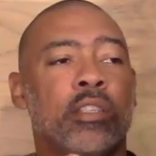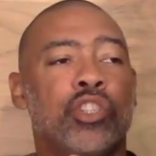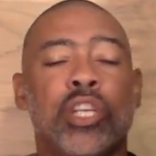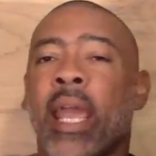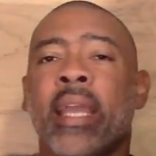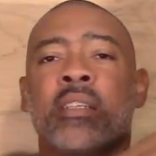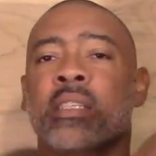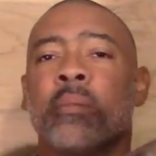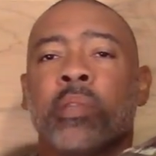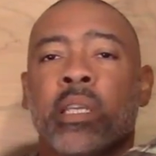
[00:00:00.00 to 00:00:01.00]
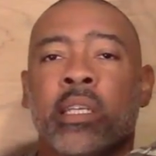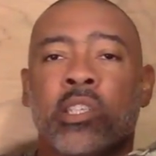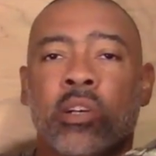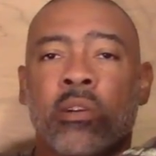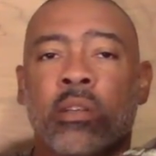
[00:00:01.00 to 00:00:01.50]
changed something
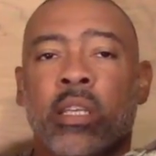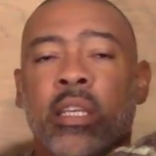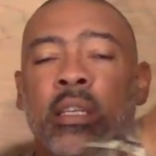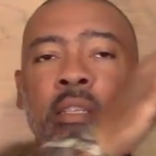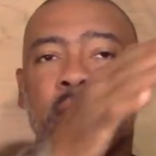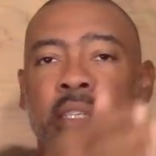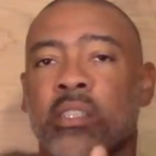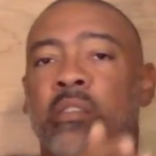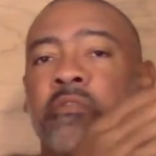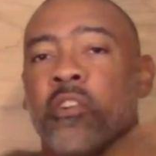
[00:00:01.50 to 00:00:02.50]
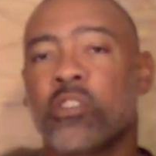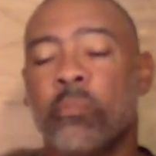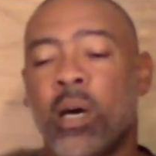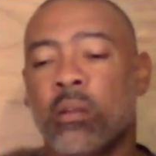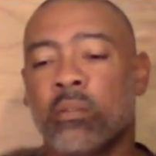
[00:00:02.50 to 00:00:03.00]
internally since the first
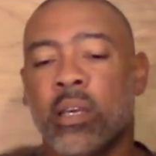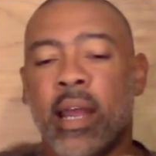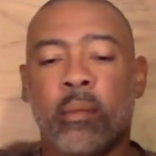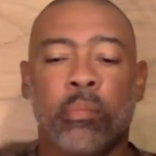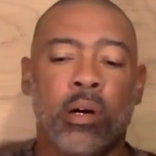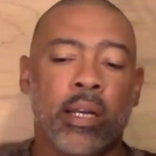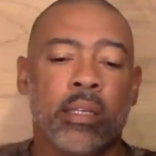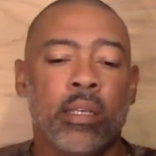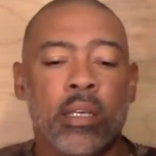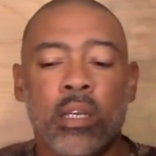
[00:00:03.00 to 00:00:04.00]
model that I bought,